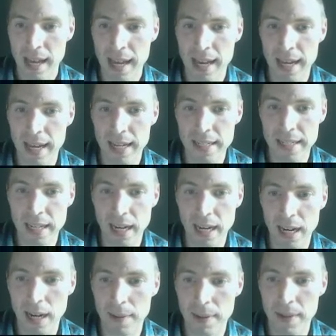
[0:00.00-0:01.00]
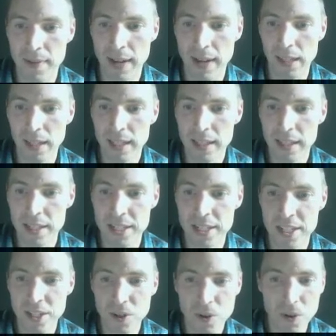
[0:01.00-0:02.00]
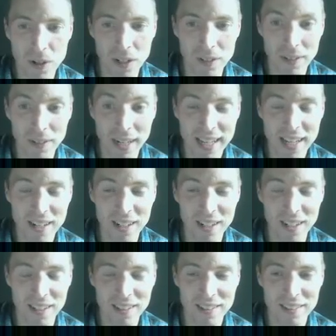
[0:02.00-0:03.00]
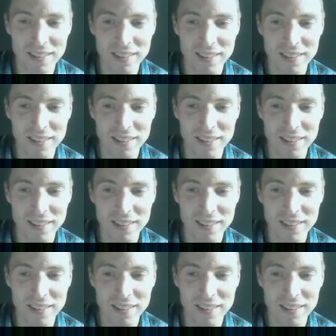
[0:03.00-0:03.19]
And if I click the score right here,